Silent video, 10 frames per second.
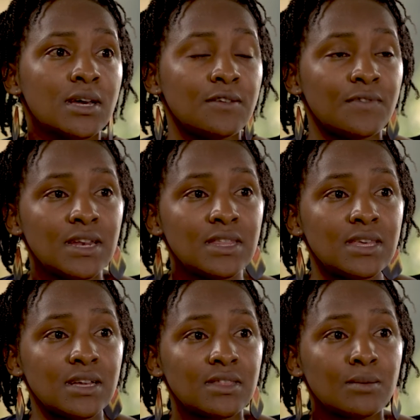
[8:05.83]
And if
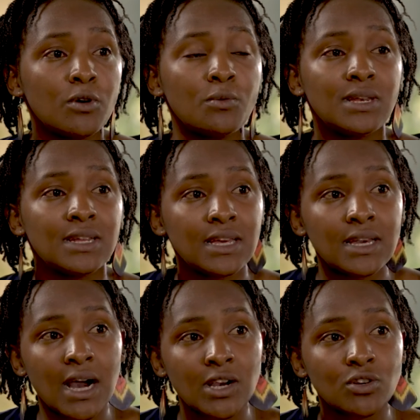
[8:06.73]
anything, the more we
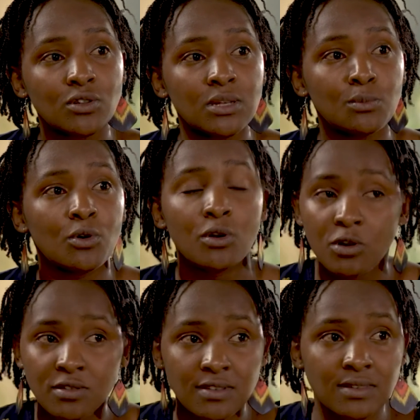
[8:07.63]
delay action, the more
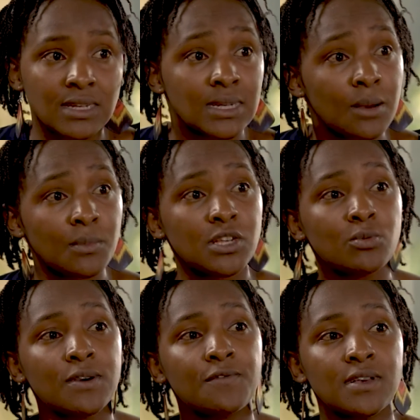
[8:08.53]
losses and
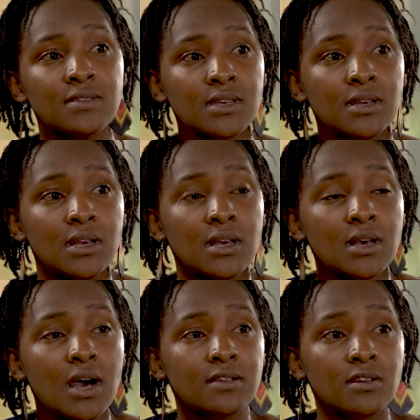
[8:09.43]
damage we are facing
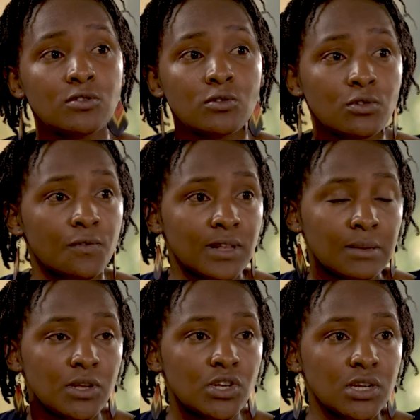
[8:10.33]
as a result of
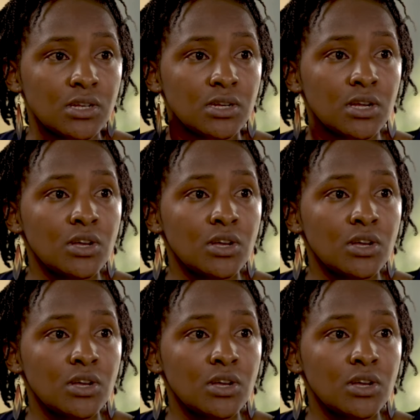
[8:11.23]
climate change.